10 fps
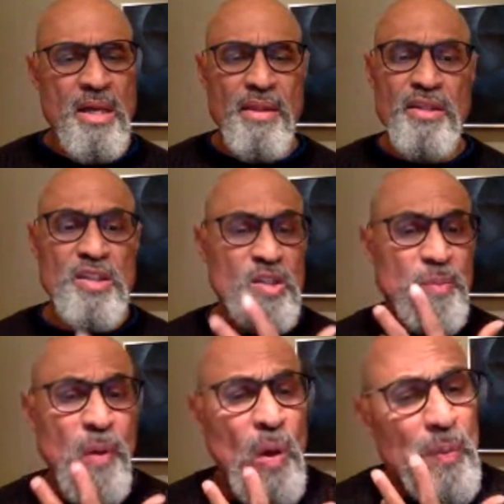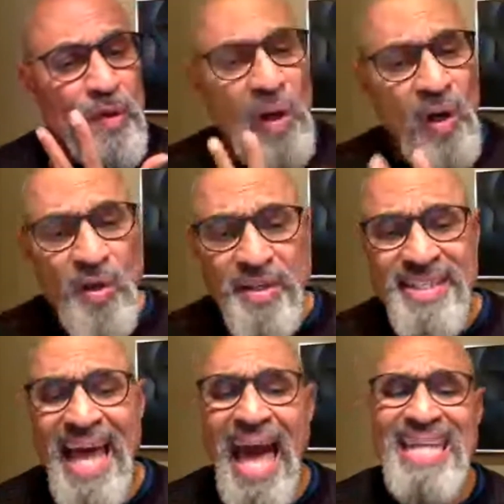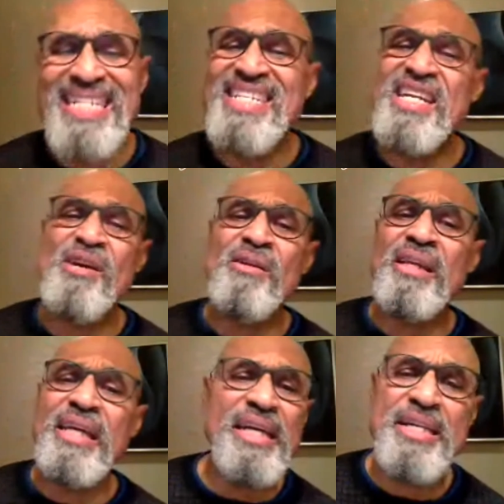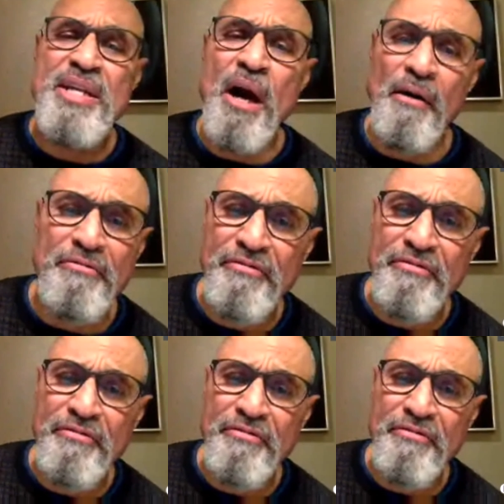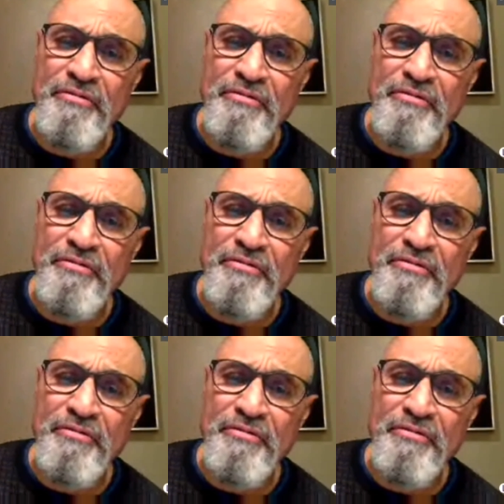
This is a poem called Not Nearly Enough